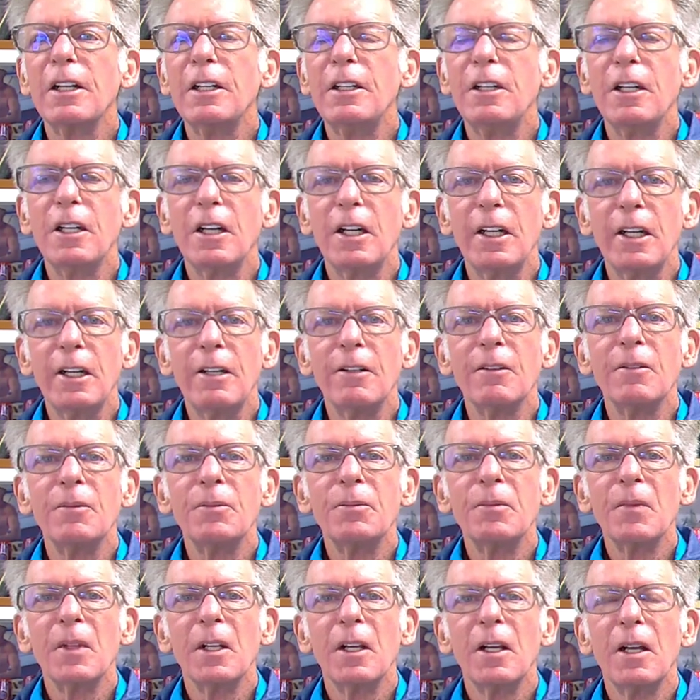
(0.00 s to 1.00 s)
really dig
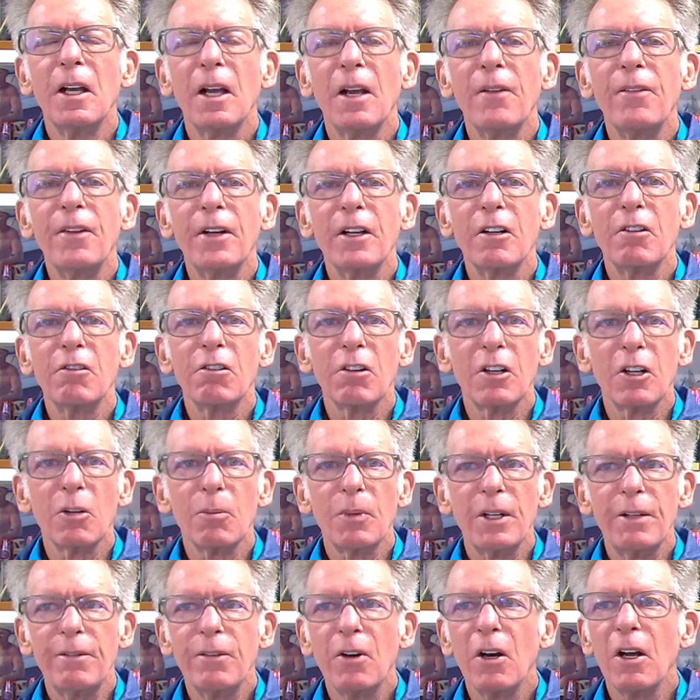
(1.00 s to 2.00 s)
in, have an
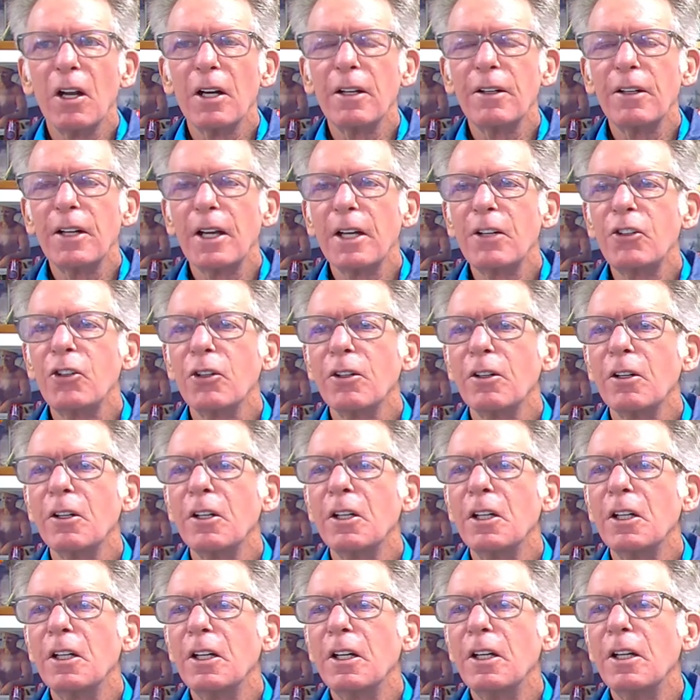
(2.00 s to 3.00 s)
incredibly violent
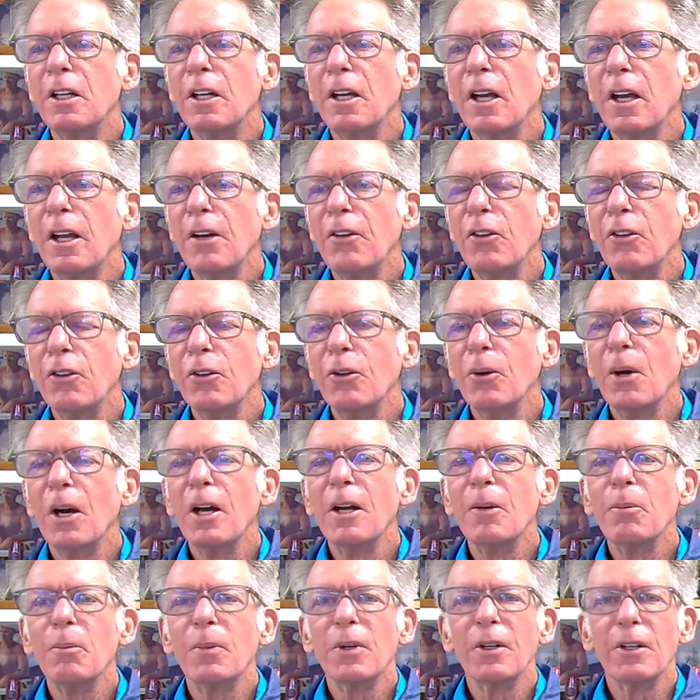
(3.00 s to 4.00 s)
action and
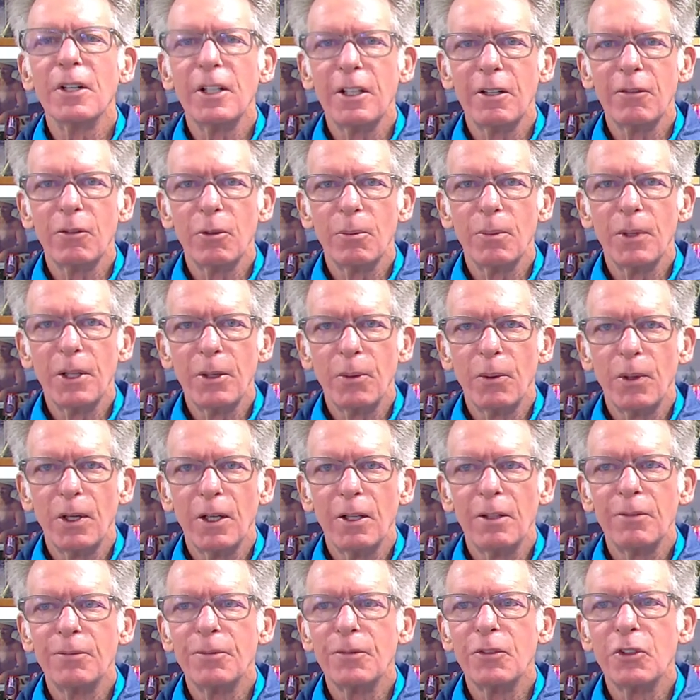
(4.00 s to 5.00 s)
do unbelievably
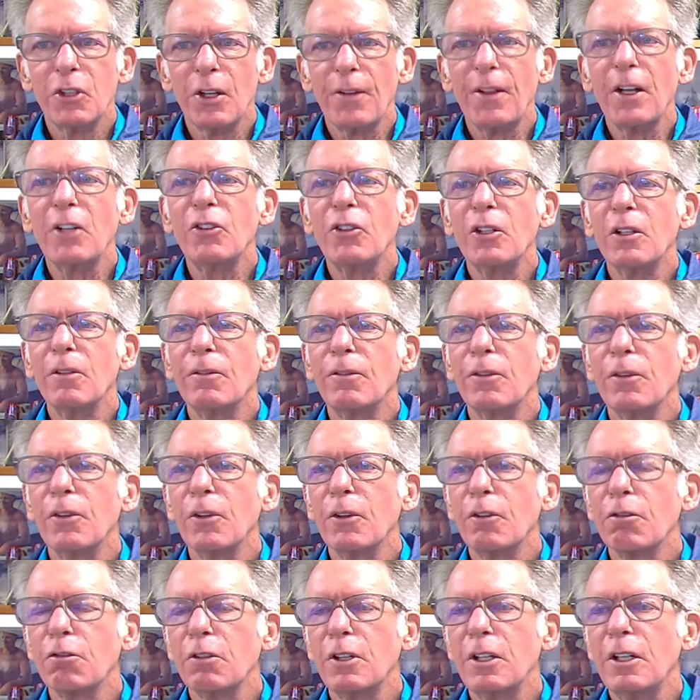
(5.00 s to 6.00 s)
well. So that's it
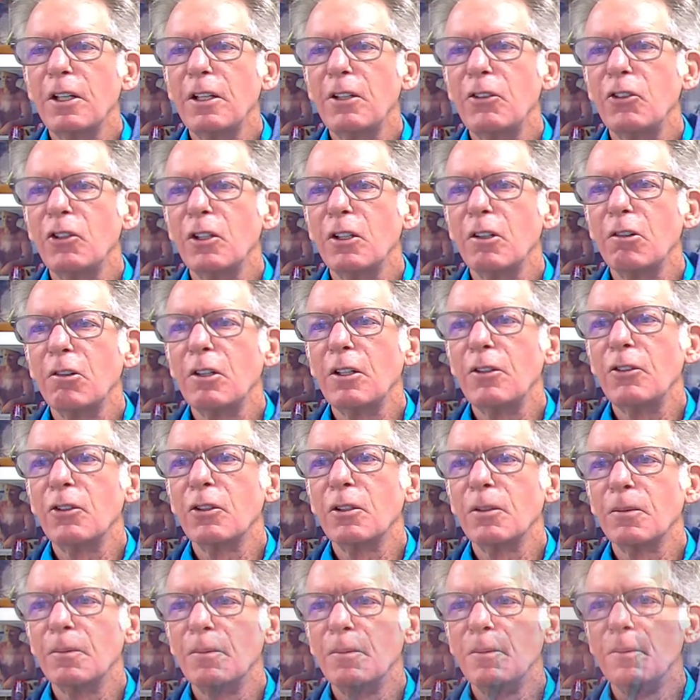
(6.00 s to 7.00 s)
for the 3D
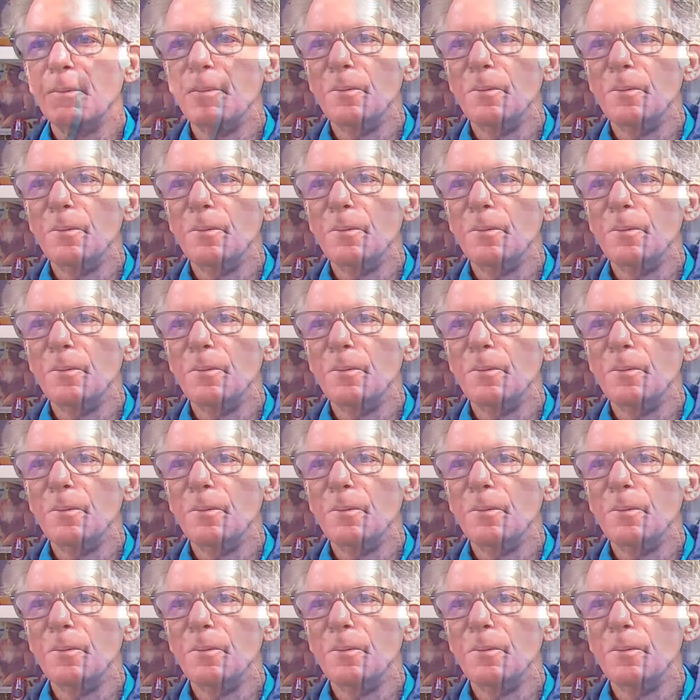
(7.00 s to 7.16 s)
series.